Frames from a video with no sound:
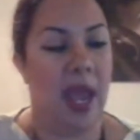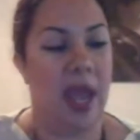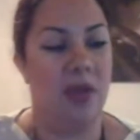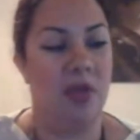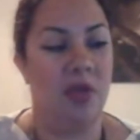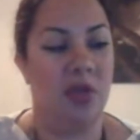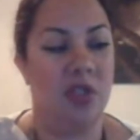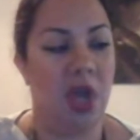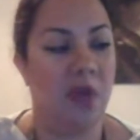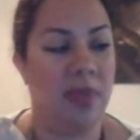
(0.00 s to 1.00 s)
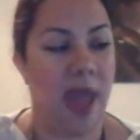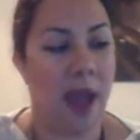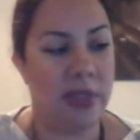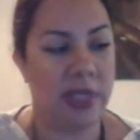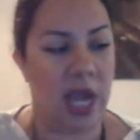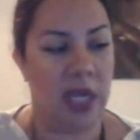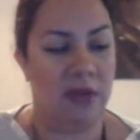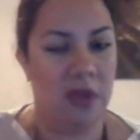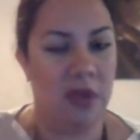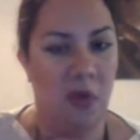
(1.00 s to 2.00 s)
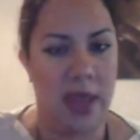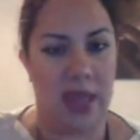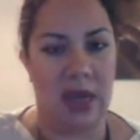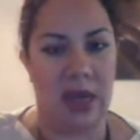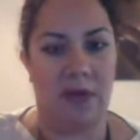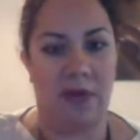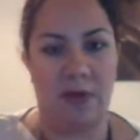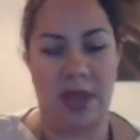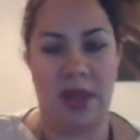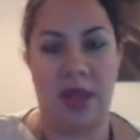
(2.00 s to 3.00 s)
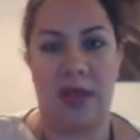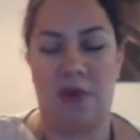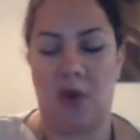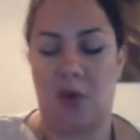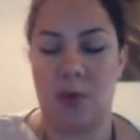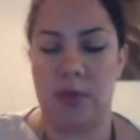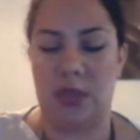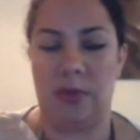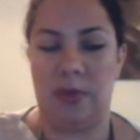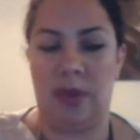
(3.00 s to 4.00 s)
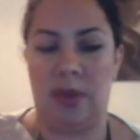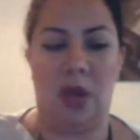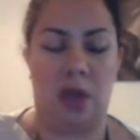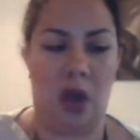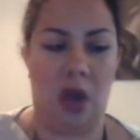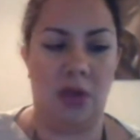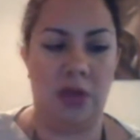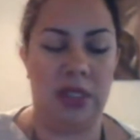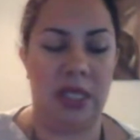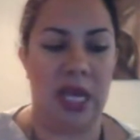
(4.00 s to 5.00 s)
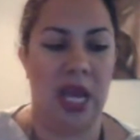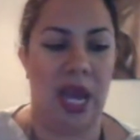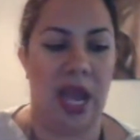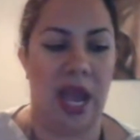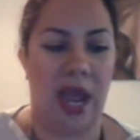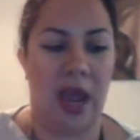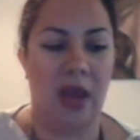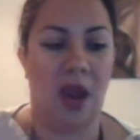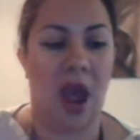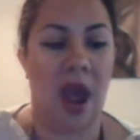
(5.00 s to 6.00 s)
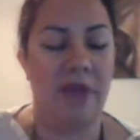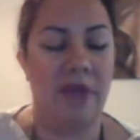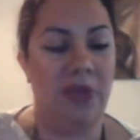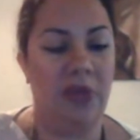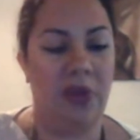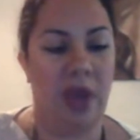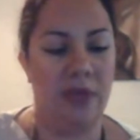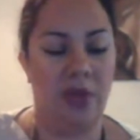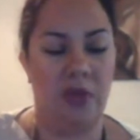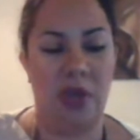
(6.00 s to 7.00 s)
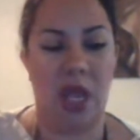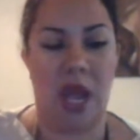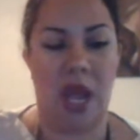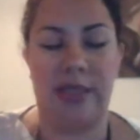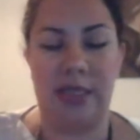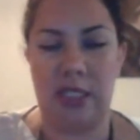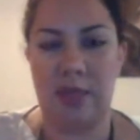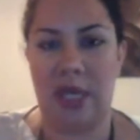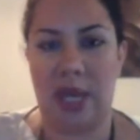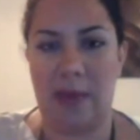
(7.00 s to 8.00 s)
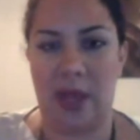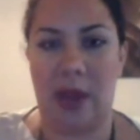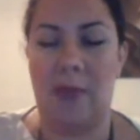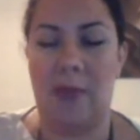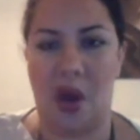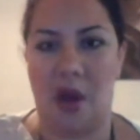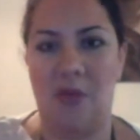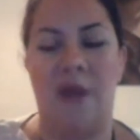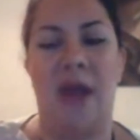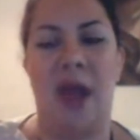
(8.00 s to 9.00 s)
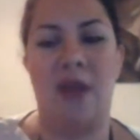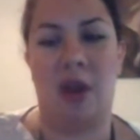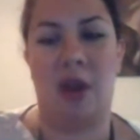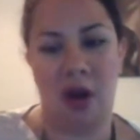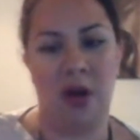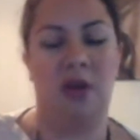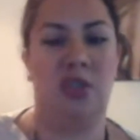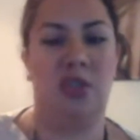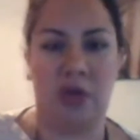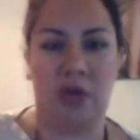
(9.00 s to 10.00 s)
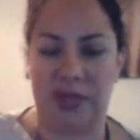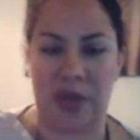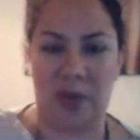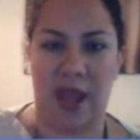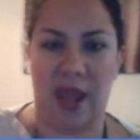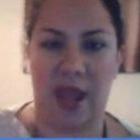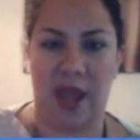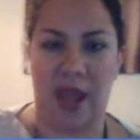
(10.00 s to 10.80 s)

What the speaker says: And so that was kind of the awakening for me as far as women's empowerment goes. And I've also come to realize since becoming a mom that there are struggles that we